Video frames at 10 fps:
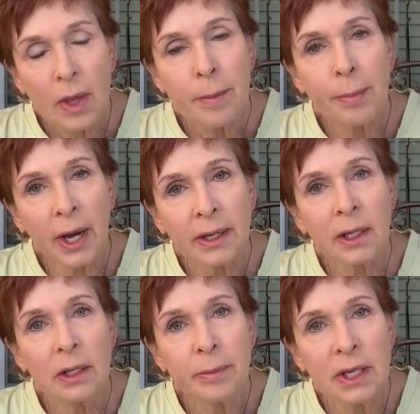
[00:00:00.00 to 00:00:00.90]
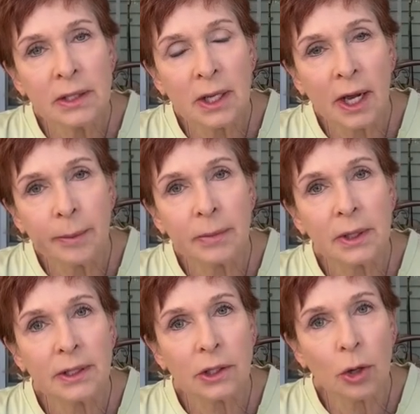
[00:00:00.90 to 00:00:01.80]
But in the meantime,
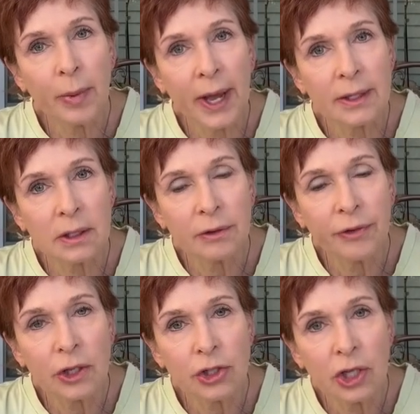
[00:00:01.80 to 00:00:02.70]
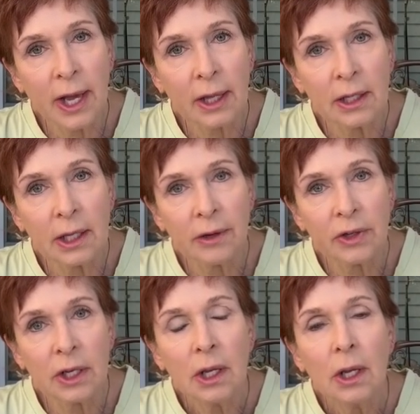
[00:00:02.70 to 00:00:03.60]
let's go back to the functionality of it.